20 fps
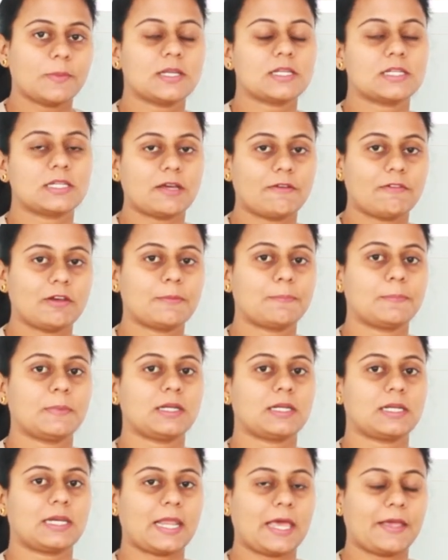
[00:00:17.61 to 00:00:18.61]
Document
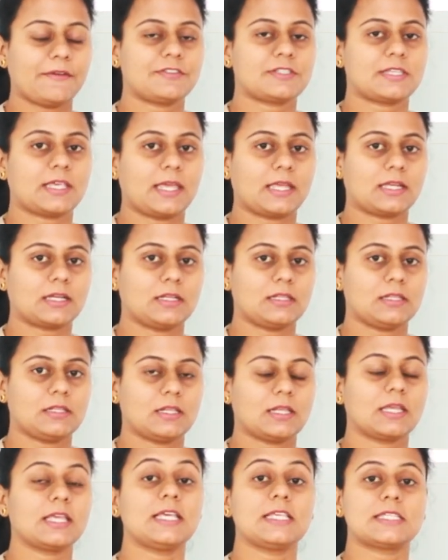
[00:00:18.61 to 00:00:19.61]
Development
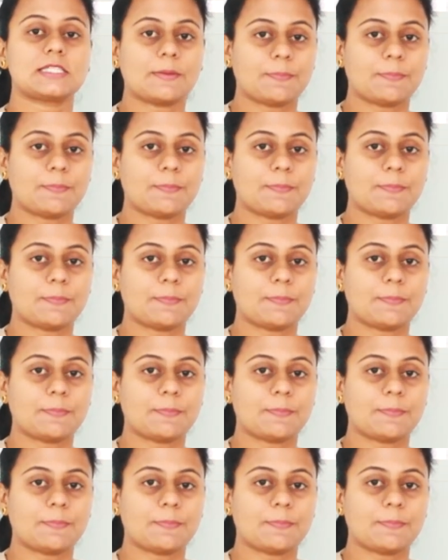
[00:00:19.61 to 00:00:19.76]
Lifecycle